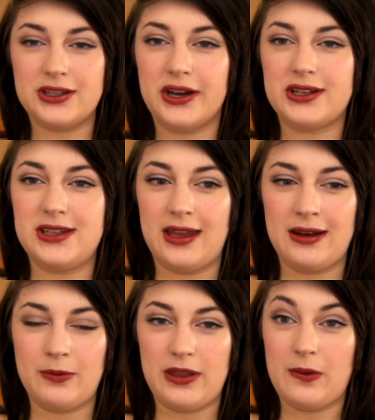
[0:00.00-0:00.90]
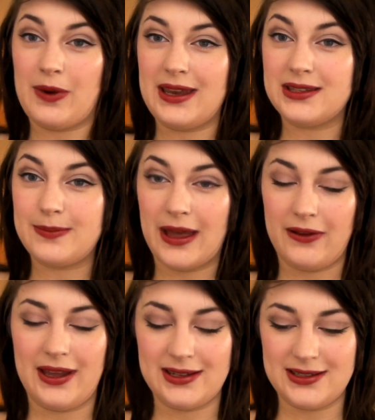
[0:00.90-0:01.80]
tucked in with a waist
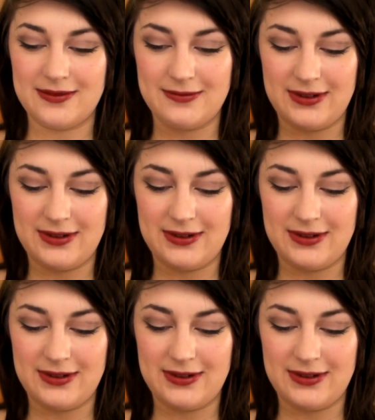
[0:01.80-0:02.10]
belt and some